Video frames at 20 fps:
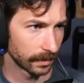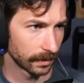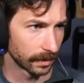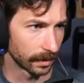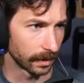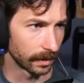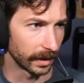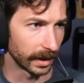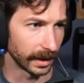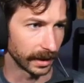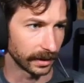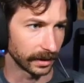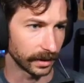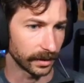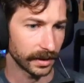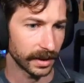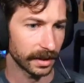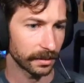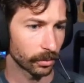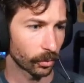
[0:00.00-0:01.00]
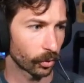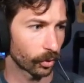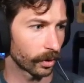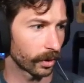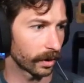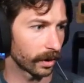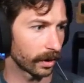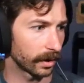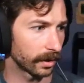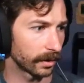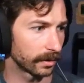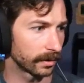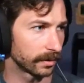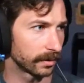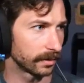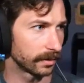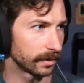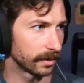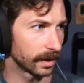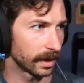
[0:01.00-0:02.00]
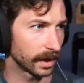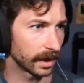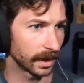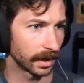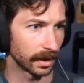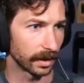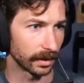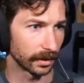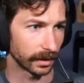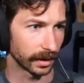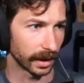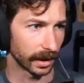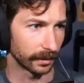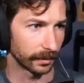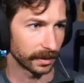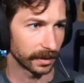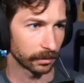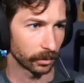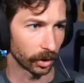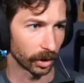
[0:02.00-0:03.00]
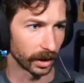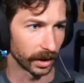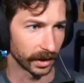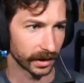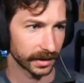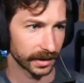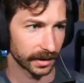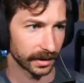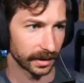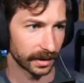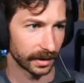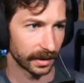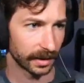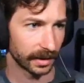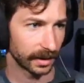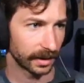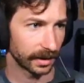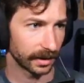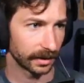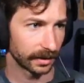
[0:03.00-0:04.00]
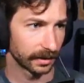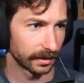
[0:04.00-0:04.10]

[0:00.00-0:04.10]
All right, you need we more. Are at film. Oh, okay, we need more hugs. Uh, okay,